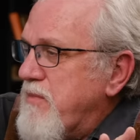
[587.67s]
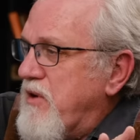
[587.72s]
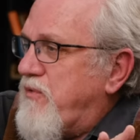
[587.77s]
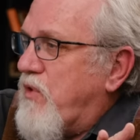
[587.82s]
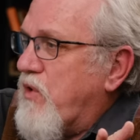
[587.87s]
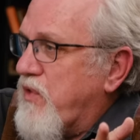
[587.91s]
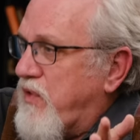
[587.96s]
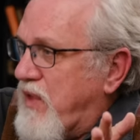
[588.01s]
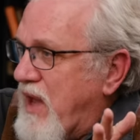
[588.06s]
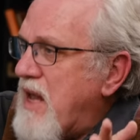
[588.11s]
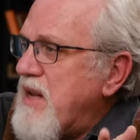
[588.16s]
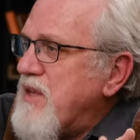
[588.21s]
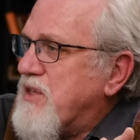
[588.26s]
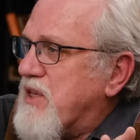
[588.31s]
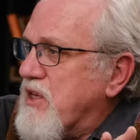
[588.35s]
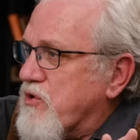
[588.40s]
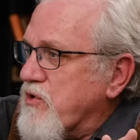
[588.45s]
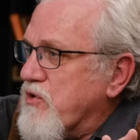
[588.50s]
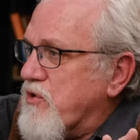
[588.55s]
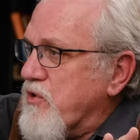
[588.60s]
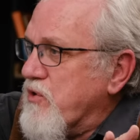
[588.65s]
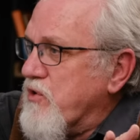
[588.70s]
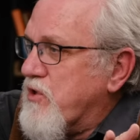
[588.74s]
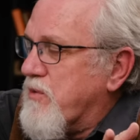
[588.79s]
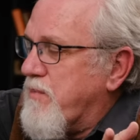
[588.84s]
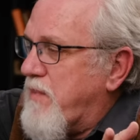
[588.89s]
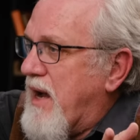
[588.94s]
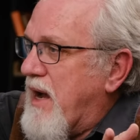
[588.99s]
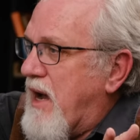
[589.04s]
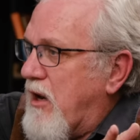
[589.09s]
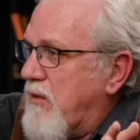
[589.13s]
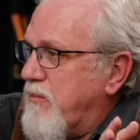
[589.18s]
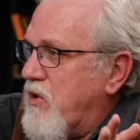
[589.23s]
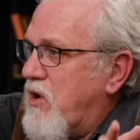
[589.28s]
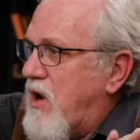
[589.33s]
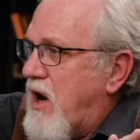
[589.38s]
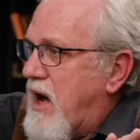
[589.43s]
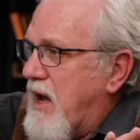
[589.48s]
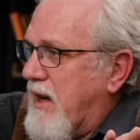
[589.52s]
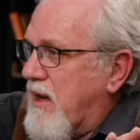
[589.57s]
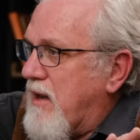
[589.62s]
before that is introduced by
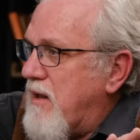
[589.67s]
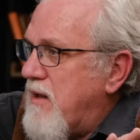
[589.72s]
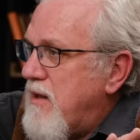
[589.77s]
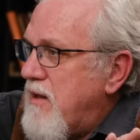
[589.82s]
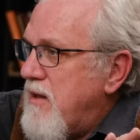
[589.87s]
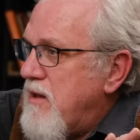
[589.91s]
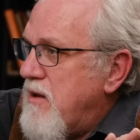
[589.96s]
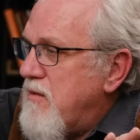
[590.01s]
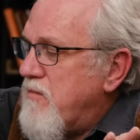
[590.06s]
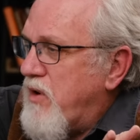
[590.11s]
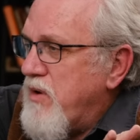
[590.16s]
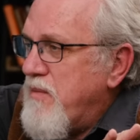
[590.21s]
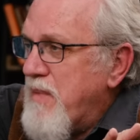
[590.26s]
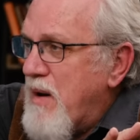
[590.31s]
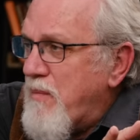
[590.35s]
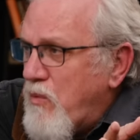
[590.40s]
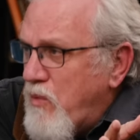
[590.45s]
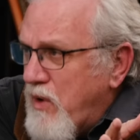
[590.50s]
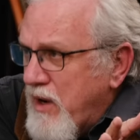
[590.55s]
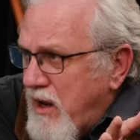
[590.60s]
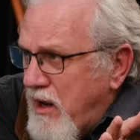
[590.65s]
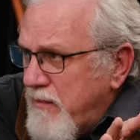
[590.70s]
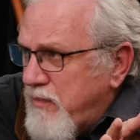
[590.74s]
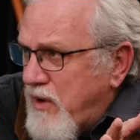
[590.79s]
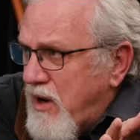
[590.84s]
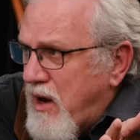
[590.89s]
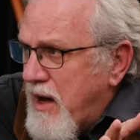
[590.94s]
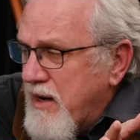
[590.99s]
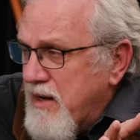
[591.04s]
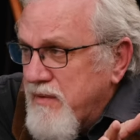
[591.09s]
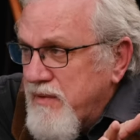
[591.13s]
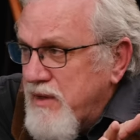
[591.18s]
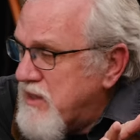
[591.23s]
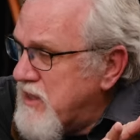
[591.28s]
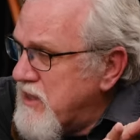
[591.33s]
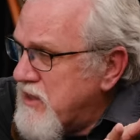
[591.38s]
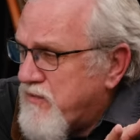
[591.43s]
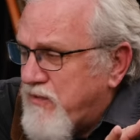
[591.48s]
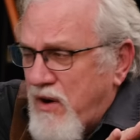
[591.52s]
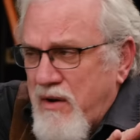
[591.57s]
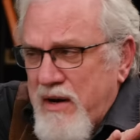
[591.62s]
al-Bukhari. Remember what al-Bukhari, and this
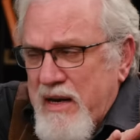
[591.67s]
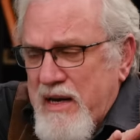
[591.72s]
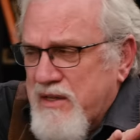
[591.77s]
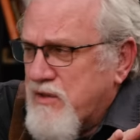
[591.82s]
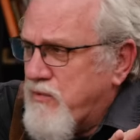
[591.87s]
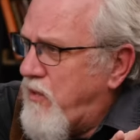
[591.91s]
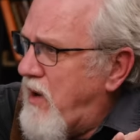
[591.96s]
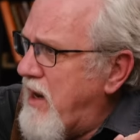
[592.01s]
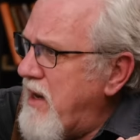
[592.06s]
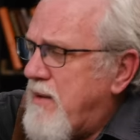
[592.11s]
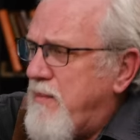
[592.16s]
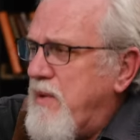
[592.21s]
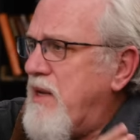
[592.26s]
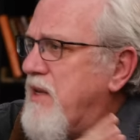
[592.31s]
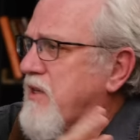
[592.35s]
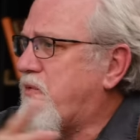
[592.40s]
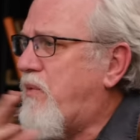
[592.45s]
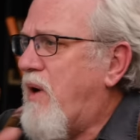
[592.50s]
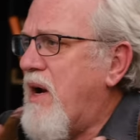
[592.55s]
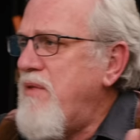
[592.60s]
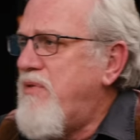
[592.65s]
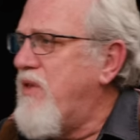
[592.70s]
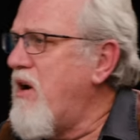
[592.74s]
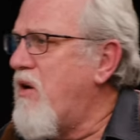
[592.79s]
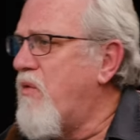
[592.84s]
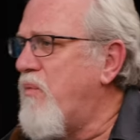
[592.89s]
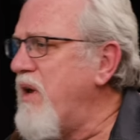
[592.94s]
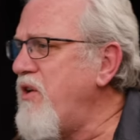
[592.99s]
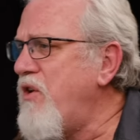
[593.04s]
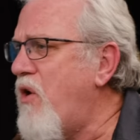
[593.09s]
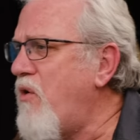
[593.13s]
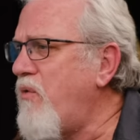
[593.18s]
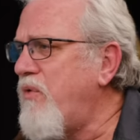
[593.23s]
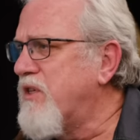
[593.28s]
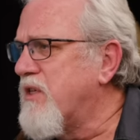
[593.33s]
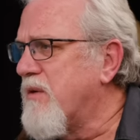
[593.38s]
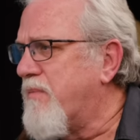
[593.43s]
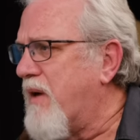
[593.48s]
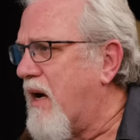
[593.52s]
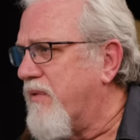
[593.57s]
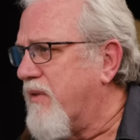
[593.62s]
is very, it's right, I mean, it's right there. We know this
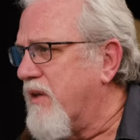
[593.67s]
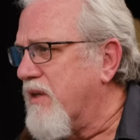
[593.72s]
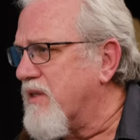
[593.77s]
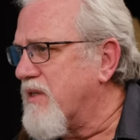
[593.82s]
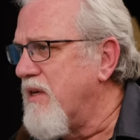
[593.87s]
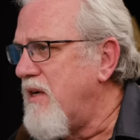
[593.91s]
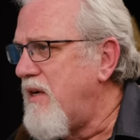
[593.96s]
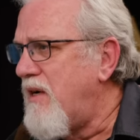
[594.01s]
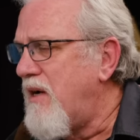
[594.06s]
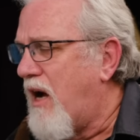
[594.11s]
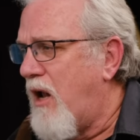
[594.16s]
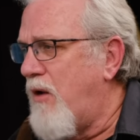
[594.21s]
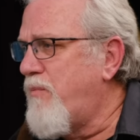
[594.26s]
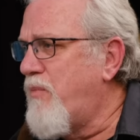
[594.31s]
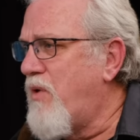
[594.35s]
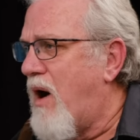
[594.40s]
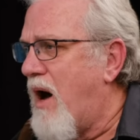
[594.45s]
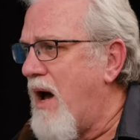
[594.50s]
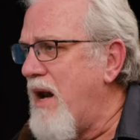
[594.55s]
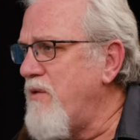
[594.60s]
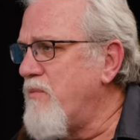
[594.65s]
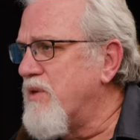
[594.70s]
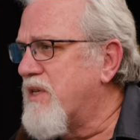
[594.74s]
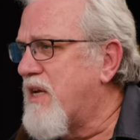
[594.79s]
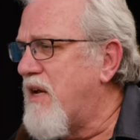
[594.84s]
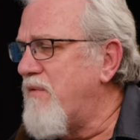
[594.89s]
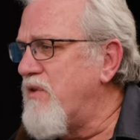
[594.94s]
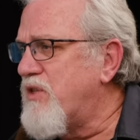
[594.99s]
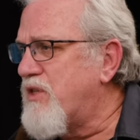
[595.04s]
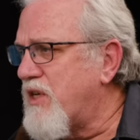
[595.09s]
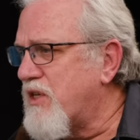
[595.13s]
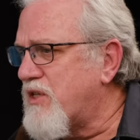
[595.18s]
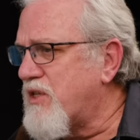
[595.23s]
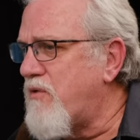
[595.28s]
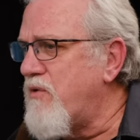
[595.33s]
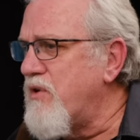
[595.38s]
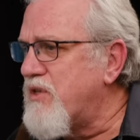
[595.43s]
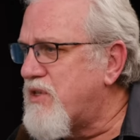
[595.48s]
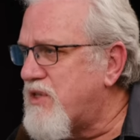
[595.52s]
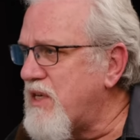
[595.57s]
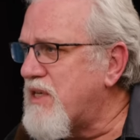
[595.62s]
about this. Al-Bukhari was given
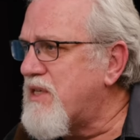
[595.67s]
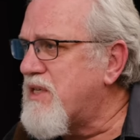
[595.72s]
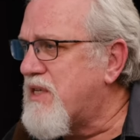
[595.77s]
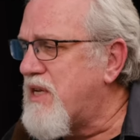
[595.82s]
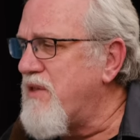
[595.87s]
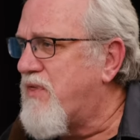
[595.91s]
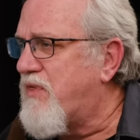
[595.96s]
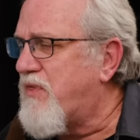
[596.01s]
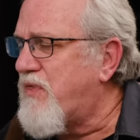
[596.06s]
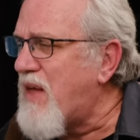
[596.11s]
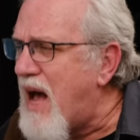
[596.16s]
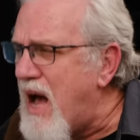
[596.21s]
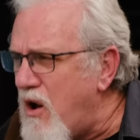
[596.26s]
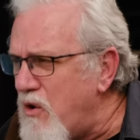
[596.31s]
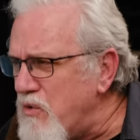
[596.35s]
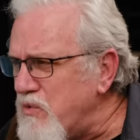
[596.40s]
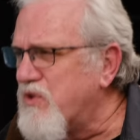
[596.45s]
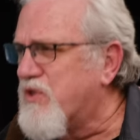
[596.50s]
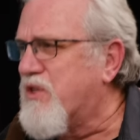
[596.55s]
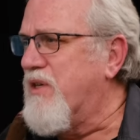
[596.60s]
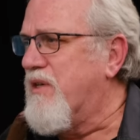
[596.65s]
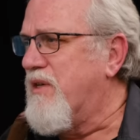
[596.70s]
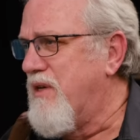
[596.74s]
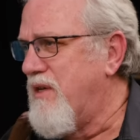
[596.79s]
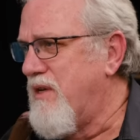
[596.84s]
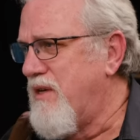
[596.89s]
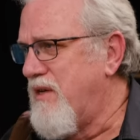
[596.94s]
660,000